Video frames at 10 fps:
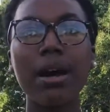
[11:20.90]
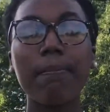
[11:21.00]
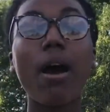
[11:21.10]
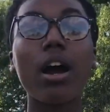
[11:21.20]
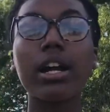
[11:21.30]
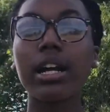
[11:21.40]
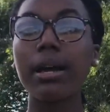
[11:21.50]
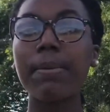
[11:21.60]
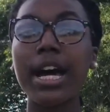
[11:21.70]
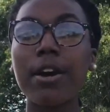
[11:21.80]
part
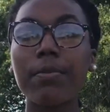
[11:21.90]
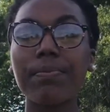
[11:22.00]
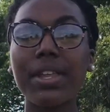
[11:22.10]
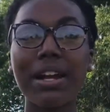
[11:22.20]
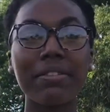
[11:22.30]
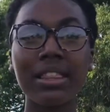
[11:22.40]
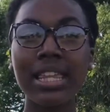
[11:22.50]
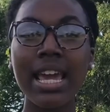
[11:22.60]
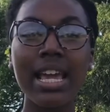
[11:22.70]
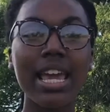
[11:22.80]
about
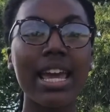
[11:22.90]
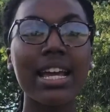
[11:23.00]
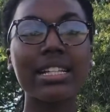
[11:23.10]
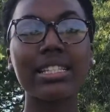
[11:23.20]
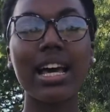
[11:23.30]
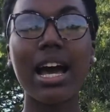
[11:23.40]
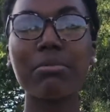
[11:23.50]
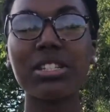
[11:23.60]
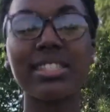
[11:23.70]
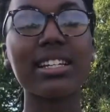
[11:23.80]
everything, and
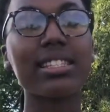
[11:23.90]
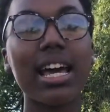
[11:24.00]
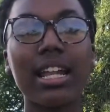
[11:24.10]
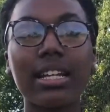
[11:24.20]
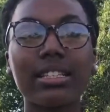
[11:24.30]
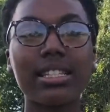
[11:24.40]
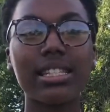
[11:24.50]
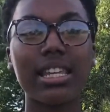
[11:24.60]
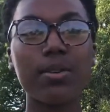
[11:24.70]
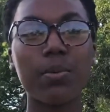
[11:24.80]
I'm just excited to
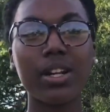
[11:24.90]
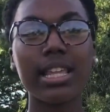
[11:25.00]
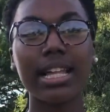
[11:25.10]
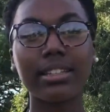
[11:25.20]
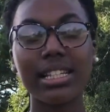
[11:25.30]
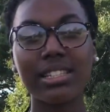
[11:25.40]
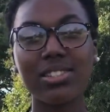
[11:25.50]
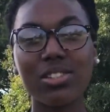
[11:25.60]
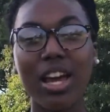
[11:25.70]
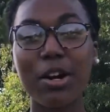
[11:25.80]
see where that leads.
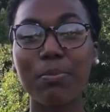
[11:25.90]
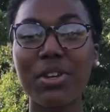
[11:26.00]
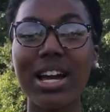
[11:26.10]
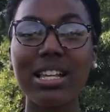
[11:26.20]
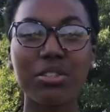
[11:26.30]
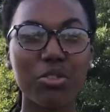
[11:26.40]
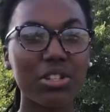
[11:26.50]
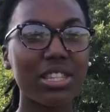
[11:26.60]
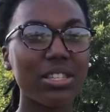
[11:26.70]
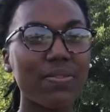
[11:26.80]
And so I hope you guys
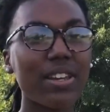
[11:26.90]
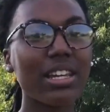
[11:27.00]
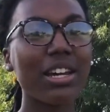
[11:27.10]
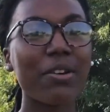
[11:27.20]
enjoyed this video.